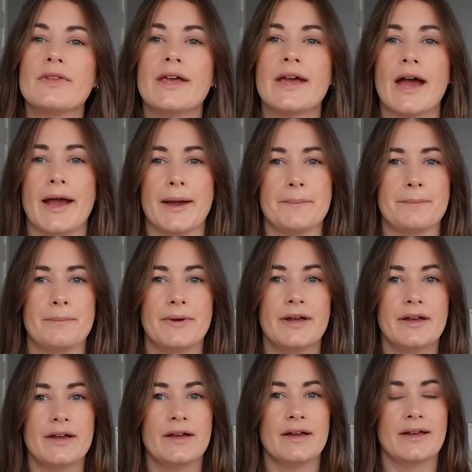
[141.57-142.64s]

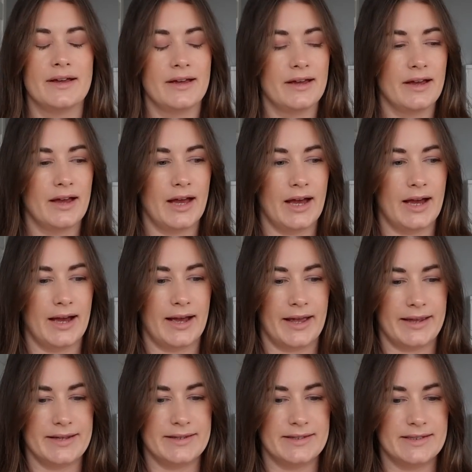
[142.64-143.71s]

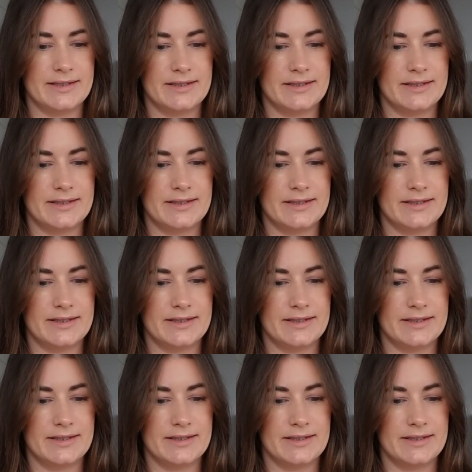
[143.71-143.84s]
I